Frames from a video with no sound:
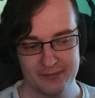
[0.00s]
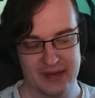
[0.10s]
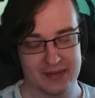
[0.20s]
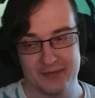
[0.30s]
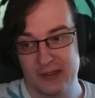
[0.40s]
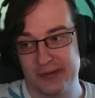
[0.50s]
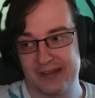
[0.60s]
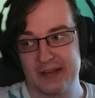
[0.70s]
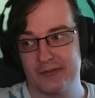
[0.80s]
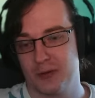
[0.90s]
but we don't
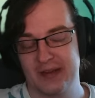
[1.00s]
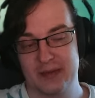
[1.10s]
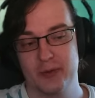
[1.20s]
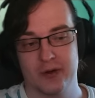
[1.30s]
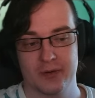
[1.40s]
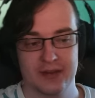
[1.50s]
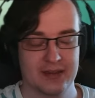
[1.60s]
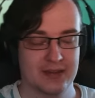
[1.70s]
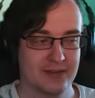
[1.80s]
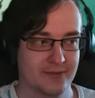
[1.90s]
have that form anymore
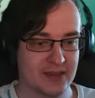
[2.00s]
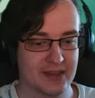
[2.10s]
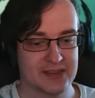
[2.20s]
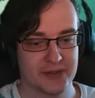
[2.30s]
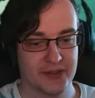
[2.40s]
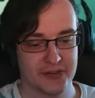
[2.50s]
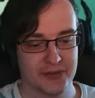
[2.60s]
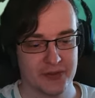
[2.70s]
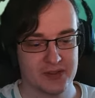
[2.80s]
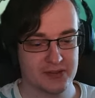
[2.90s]
with the
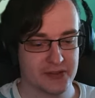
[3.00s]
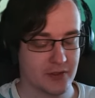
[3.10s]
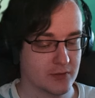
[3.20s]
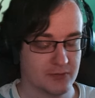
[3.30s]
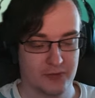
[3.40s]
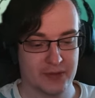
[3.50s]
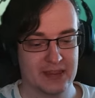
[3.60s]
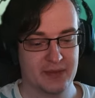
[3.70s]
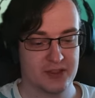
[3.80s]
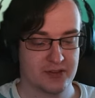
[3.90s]
Restoration Druid, so for
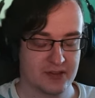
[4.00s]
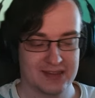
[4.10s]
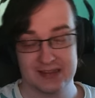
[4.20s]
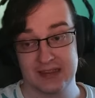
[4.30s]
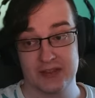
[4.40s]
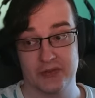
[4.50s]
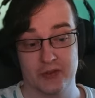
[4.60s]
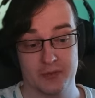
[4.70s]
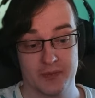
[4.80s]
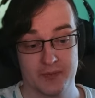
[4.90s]
damage just kitty
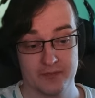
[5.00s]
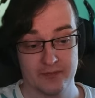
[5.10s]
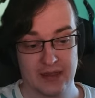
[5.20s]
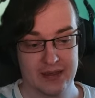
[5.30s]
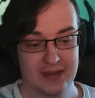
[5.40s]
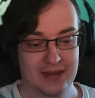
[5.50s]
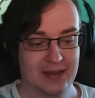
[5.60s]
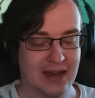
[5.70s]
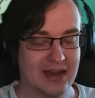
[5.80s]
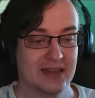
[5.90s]
form.
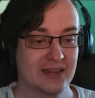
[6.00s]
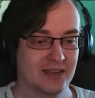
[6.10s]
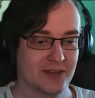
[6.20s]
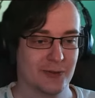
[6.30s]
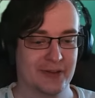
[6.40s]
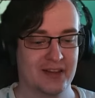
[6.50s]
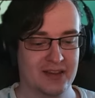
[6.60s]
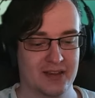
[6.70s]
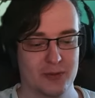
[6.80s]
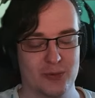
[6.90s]
Ideally for
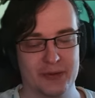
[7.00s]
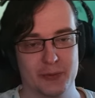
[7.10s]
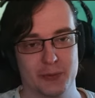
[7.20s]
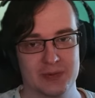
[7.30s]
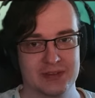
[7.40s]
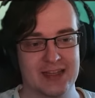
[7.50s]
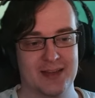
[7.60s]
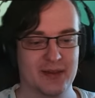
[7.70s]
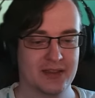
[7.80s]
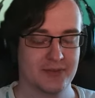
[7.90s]
healing you want to
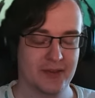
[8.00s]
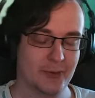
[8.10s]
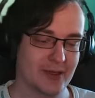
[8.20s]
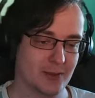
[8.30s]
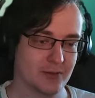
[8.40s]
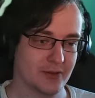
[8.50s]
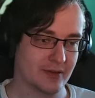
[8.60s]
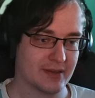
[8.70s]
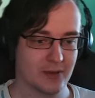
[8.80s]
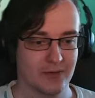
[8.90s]
time it when you have
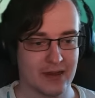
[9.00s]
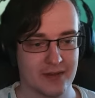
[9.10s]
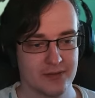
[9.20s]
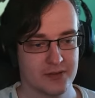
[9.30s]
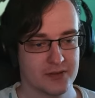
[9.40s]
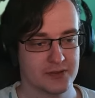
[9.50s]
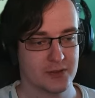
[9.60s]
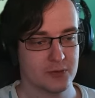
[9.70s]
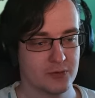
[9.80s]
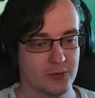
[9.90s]
your 3 of life,
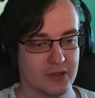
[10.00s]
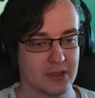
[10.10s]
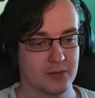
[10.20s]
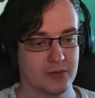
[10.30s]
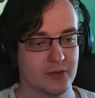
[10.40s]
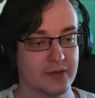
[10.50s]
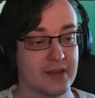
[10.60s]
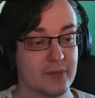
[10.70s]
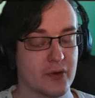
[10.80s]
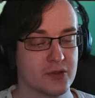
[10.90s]
so you have your
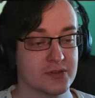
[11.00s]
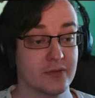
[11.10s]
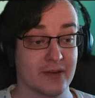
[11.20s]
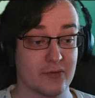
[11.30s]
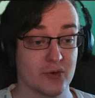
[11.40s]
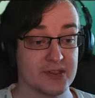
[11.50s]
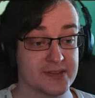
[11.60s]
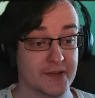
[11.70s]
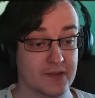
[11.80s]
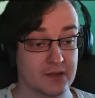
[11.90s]
3 procs of
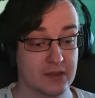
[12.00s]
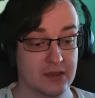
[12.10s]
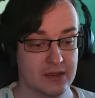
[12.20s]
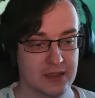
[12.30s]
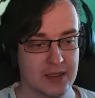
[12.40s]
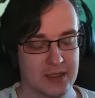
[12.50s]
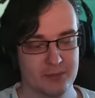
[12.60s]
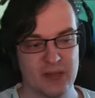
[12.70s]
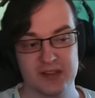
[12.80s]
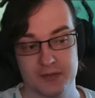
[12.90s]
Reforestation,
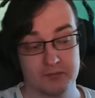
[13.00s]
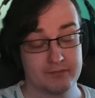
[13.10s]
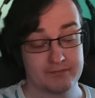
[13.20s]
but